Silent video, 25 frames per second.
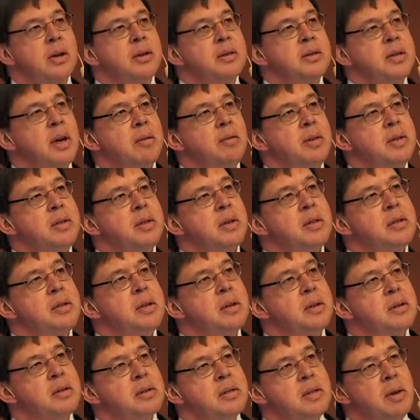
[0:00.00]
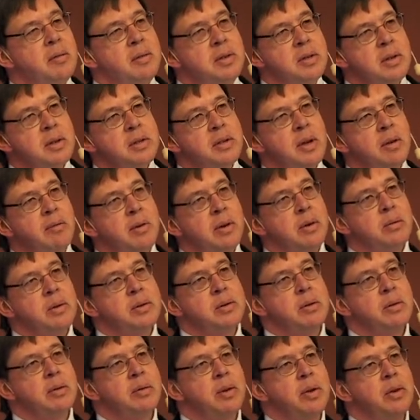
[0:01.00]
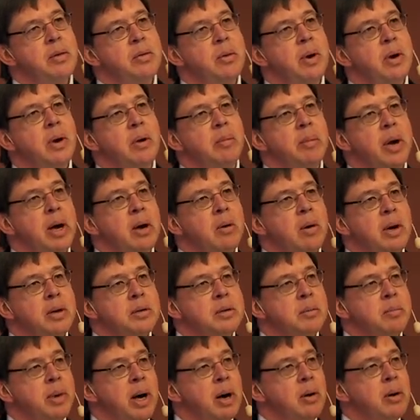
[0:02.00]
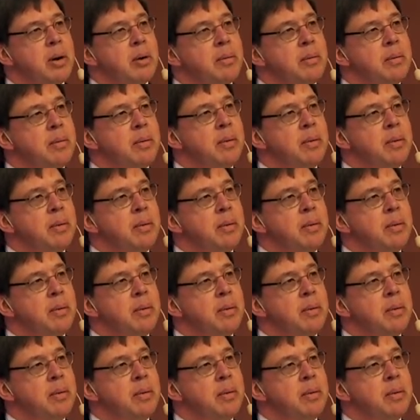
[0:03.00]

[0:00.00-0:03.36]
On the 767, it was roughly 300 megawatts of power.